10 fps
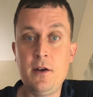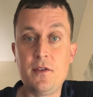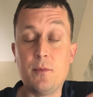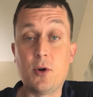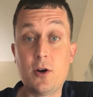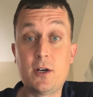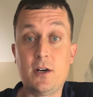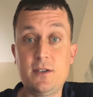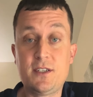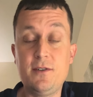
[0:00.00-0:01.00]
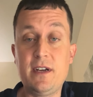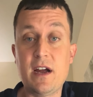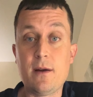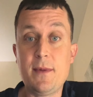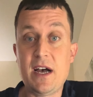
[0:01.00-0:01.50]
The protocols you
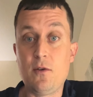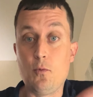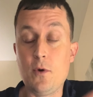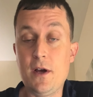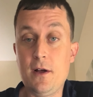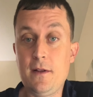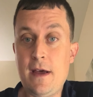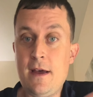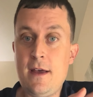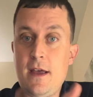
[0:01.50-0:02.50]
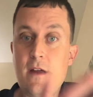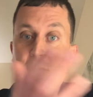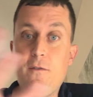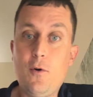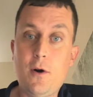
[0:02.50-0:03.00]
care about will
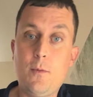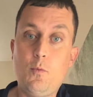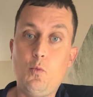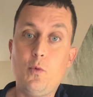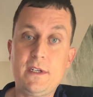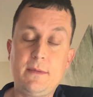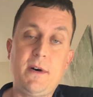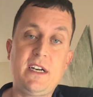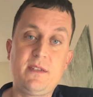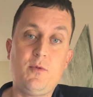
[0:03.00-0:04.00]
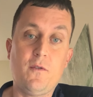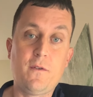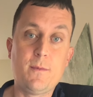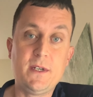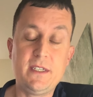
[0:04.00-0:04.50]
inform what's possible
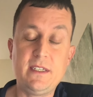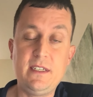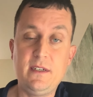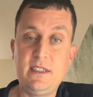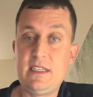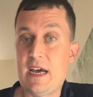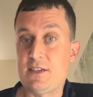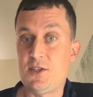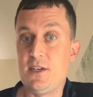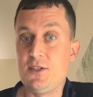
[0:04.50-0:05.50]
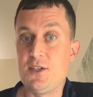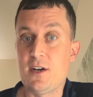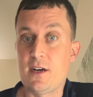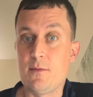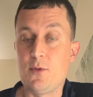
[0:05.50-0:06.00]
from a detection
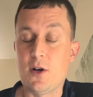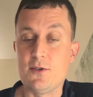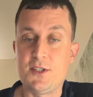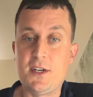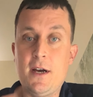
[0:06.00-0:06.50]
engineering approach.